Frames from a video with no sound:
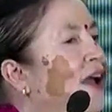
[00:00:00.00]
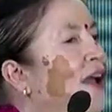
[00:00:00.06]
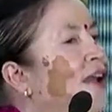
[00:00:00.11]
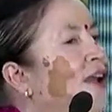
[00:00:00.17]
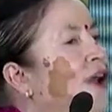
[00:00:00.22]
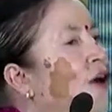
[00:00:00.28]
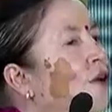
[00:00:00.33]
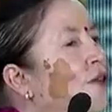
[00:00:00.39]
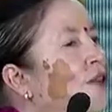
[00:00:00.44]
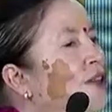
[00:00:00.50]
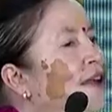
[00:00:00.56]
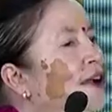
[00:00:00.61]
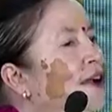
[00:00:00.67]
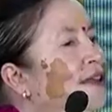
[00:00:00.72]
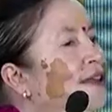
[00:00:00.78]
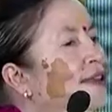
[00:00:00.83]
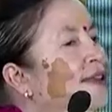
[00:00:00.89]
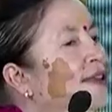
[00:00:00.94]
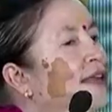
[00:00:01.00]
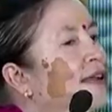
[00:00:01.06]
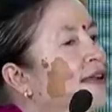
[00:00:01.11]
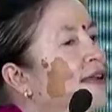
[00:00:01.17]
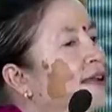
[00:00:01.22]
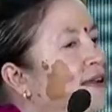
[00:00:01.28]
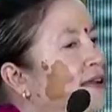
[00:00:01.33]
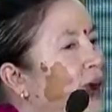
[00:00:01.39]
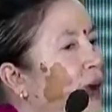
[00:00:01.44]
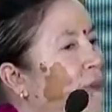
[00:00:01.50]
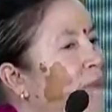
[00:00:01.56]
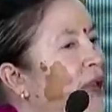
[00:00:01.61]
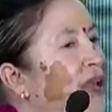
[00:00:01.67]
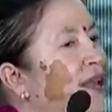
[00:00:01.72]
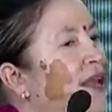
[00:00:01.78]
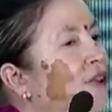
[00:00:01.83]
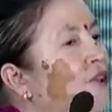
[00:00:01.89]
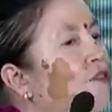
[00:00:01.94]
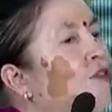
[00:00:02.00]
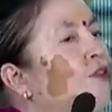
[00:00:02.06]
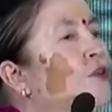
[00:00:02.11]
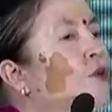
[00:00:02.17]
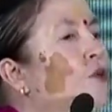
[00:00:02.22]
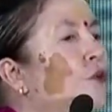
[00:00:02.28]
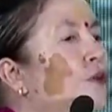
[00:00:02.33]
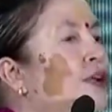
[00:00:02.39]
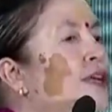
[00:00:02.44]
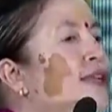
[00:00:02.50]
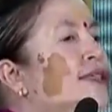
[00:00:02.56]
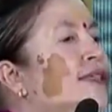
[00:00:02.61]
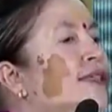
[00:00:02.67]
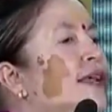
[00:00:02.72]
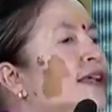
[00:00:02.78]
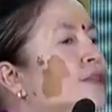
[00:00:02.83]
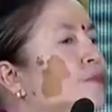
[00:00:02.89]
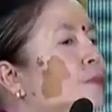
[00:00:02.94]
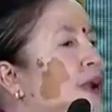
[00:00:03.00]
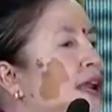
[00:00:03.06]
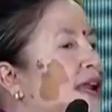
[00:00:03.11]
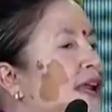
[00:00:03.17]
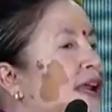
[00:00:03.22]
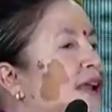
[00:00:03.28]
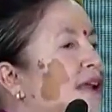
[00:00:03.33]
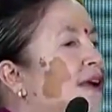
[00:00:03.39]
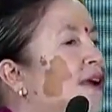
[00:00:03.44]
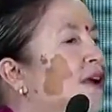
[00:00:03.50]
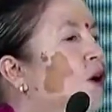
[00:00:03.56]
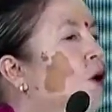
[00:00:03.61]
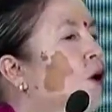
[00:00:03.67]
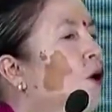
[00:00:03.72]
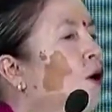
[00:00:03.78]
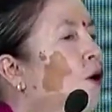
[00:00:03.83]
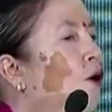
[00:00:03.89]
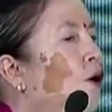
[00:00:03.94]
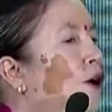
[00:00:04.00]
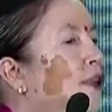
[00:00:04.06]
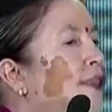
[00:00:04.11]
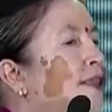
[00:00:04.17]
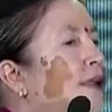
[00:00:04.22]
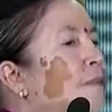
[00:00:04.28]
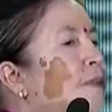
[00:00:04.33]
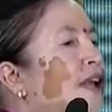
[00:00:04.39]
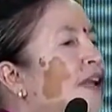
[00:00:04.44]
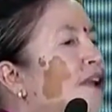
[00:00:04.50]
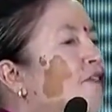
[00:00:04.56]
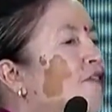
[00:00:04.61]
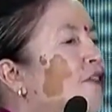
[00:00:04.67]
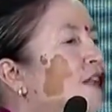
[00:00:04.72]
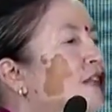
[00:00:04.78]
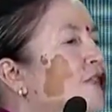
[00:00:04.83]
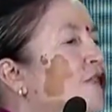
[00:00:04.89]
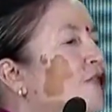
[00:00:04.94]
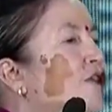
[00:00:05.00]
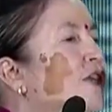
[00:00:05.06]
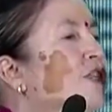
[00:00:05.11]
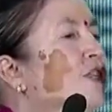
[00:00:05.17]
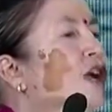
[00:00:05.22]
Now, the coming in of tourists is bringing all the benefits which